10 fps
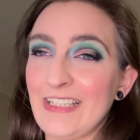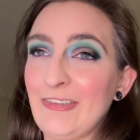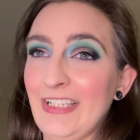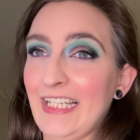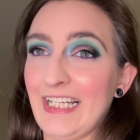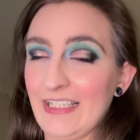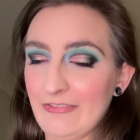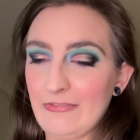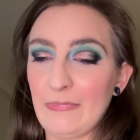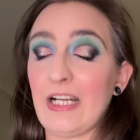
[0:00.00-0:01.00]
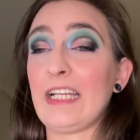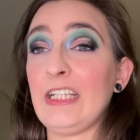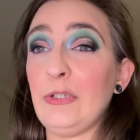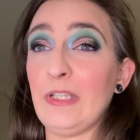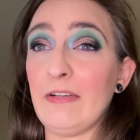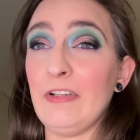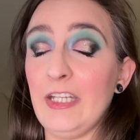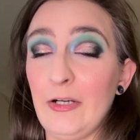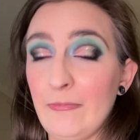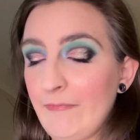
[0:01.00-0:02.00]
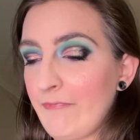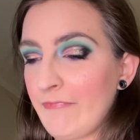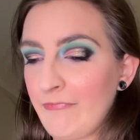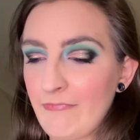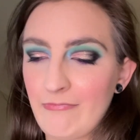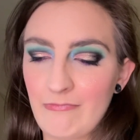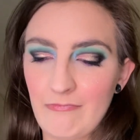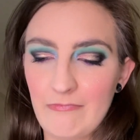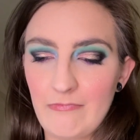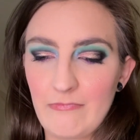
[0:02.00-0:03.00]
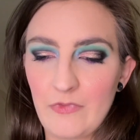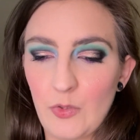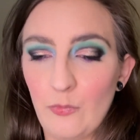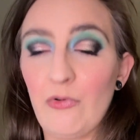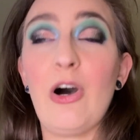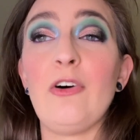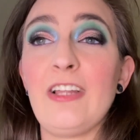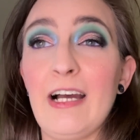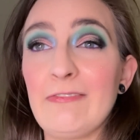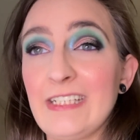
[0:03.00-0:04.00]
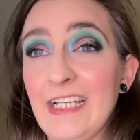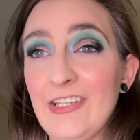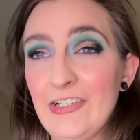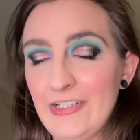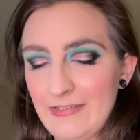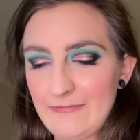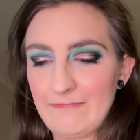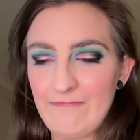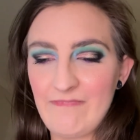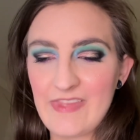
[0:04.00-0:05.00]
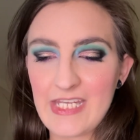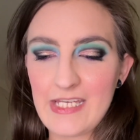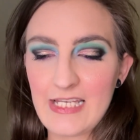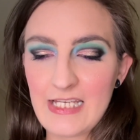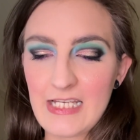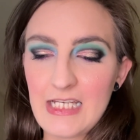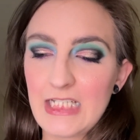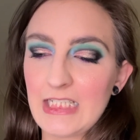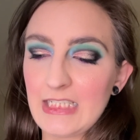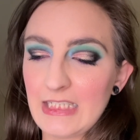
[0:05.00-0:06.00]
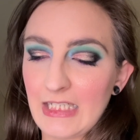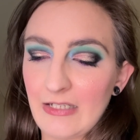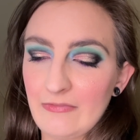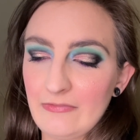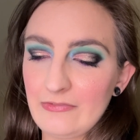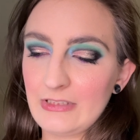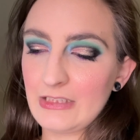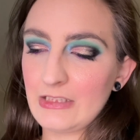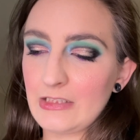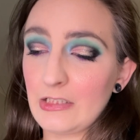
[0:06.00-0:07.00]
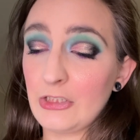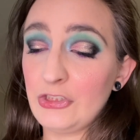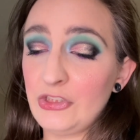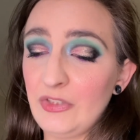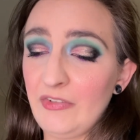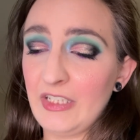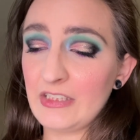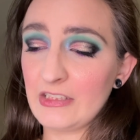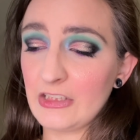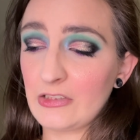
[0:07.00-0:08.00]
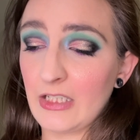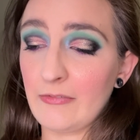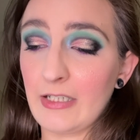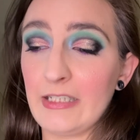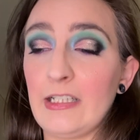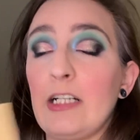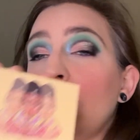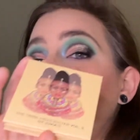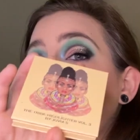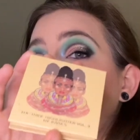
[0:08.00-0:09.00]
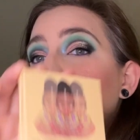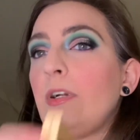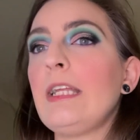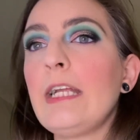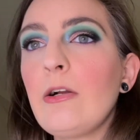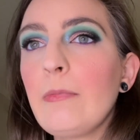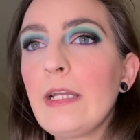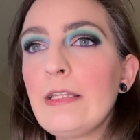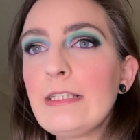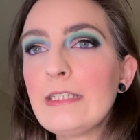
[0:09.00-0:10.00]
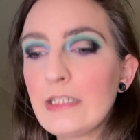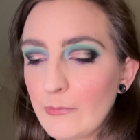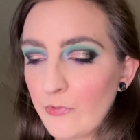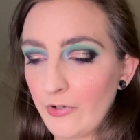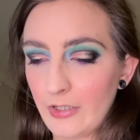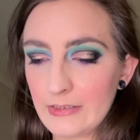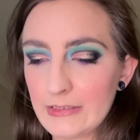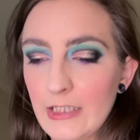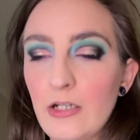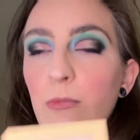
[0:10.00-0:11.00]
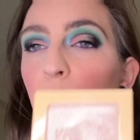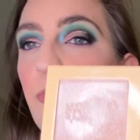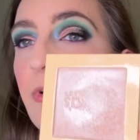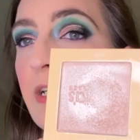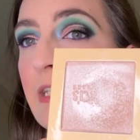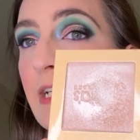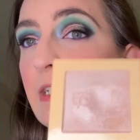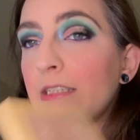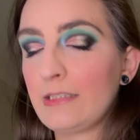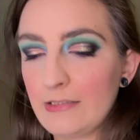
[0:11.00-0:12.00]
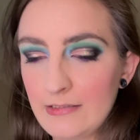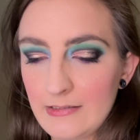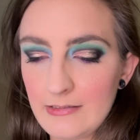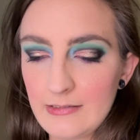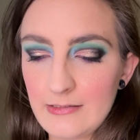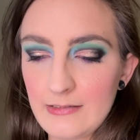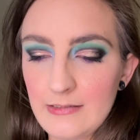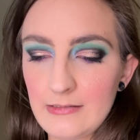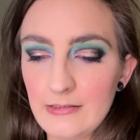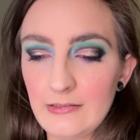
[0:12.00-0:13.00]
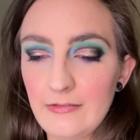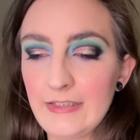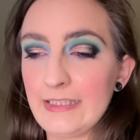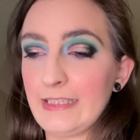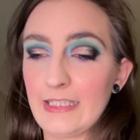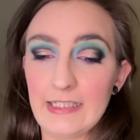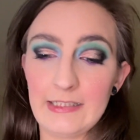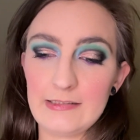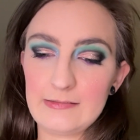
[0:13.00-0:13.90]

I really have. But I can do that video. We'll all laugh together. Um, GB is the Tribe Highlighter Volume 3. They don't make this anymore. Terrible. Look at that. I love this guy.